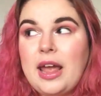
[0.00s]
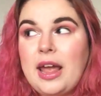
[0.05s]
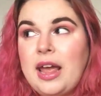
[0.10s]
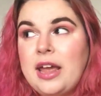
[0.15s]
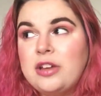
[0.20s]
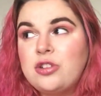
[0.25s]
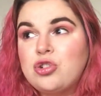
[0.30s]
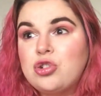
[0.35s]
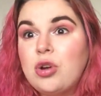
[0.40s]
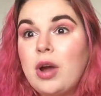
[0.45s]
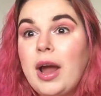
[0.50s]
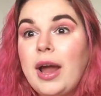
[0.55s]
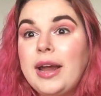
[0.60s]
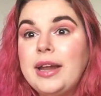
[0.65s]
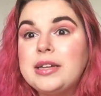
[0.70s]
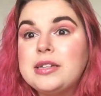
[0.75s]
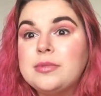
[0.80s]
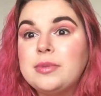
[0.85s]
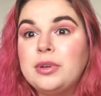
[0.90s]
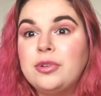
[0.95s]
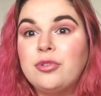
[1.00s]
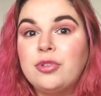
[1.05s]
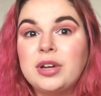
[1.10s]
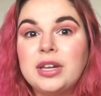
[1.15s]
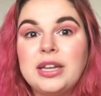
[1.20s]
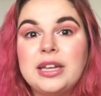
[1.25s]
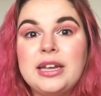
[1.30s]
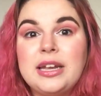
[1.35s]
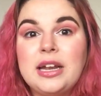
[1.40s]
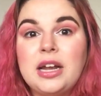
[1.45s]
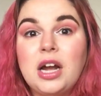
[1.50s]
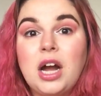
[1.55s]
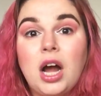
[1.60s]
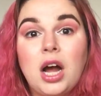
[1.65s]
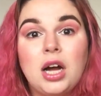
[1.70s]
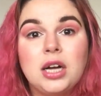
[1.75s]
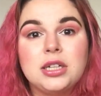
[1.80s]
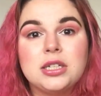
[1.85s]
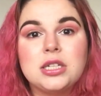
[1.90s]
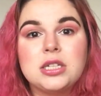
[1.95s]
and trying to be really
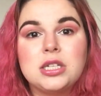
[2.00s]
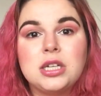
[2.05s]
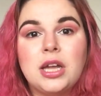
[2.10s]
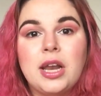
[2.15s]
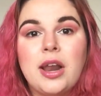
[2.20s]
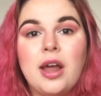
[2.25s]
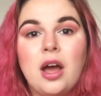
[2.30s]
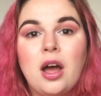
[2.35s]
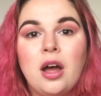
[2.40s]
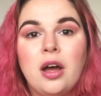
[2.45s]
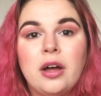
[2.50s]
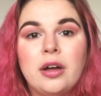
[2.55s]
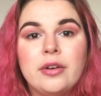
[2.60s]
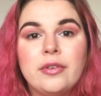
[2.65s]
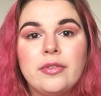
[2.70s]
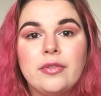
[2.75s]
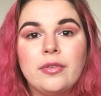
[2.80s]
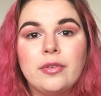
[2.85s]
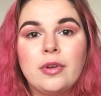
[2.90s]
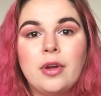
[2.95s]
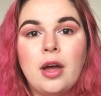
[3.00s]
cognizant of